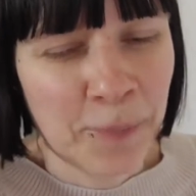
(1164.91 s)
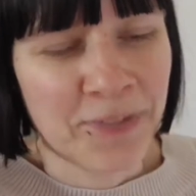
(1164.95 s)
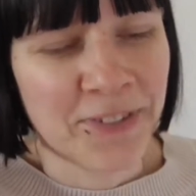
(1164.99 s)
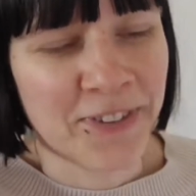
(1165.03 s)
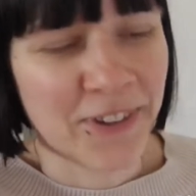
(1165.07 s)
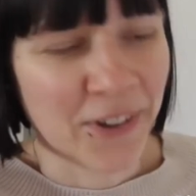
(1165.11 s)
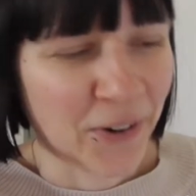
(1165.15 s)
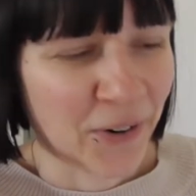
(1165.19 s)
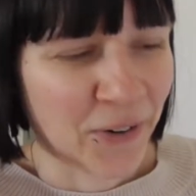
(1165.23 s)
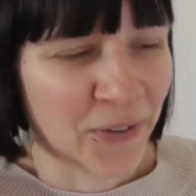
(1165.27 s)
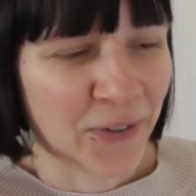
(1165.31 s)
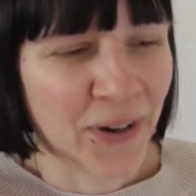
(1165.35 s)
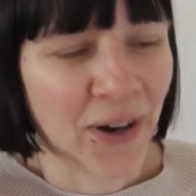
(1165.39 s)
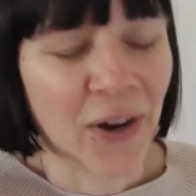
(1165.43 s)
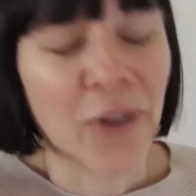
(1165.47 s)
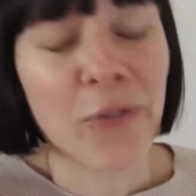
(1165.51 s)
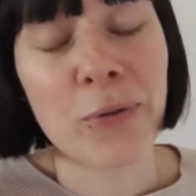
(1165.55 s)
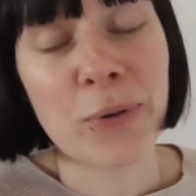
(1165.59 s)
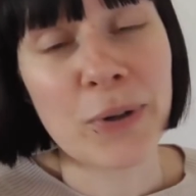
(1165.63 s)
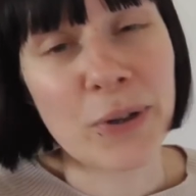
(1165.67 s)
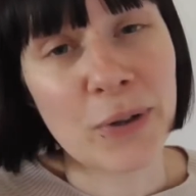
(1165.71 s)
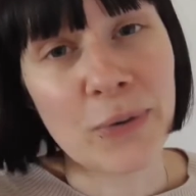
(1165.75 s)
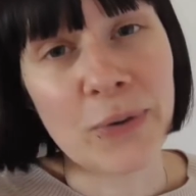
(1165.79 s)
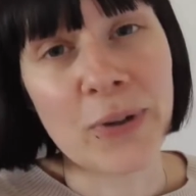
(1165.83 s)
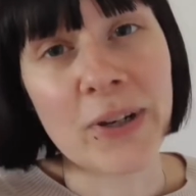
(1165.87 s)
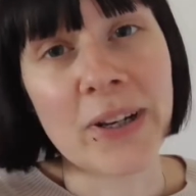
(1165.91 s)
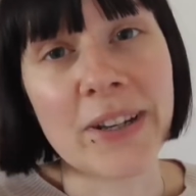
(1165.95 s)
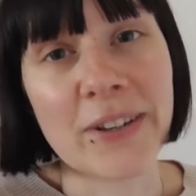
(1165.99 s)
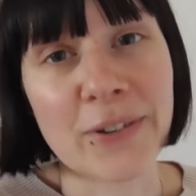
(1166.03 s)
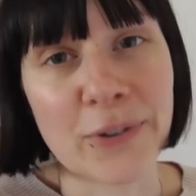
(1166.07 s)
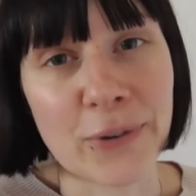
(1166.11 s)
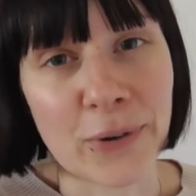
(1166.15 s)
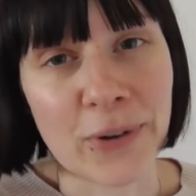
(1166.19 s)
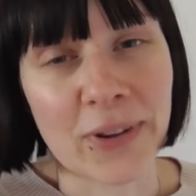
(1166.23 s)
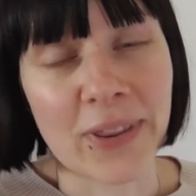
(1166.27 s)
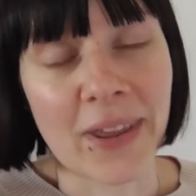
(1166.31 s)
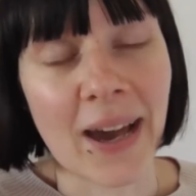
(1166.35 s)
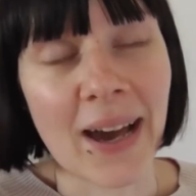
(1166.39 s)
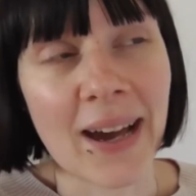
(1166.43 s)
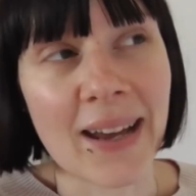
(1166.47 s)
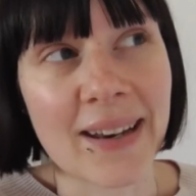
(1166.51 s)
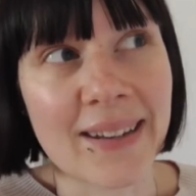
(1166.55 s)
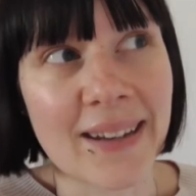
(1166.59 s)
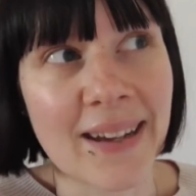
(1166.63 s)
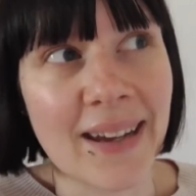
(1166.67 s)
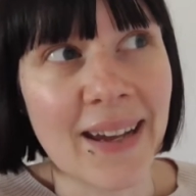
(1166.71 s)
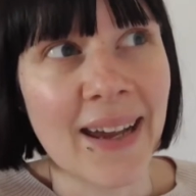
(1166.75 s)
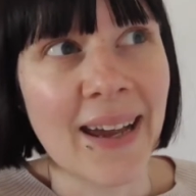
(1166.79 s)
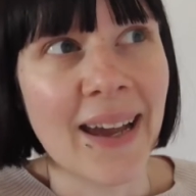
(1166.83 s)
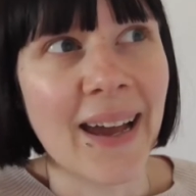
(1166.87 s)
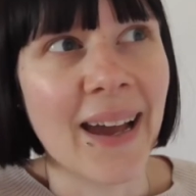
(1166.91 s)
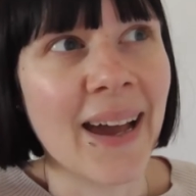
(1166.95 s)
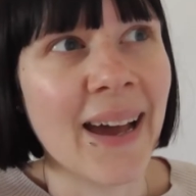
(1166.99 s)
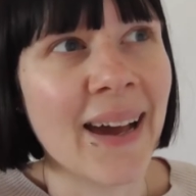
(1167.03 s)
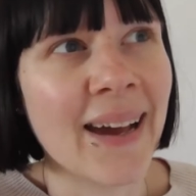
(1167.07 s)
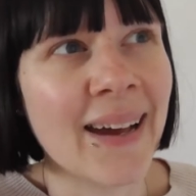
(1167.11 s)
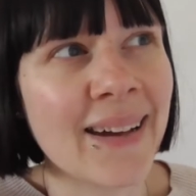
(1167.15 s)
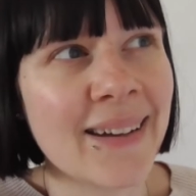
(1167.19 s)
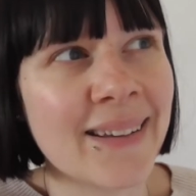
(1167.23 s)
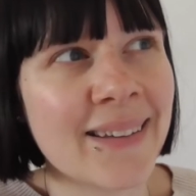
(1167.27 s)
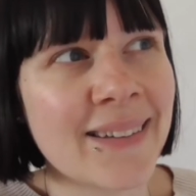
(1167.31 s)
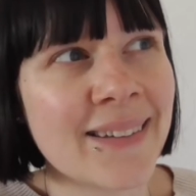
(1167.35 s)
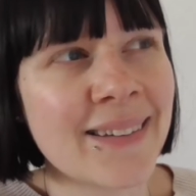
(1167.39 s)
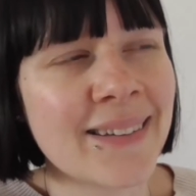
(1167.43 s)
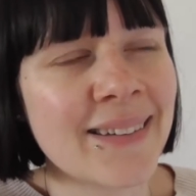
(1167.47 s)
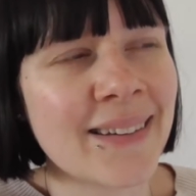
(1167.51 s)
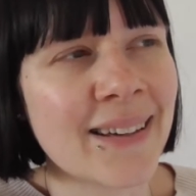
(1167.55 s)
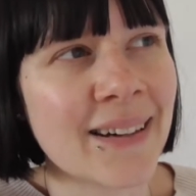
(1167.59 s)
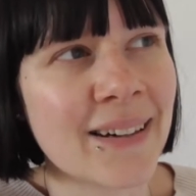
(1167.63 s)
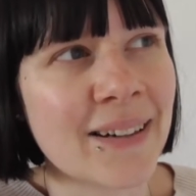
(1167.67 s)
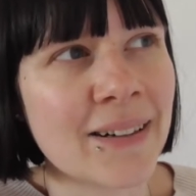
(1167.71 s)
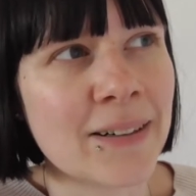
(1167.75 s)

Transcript: So I really, really enjoyed that. And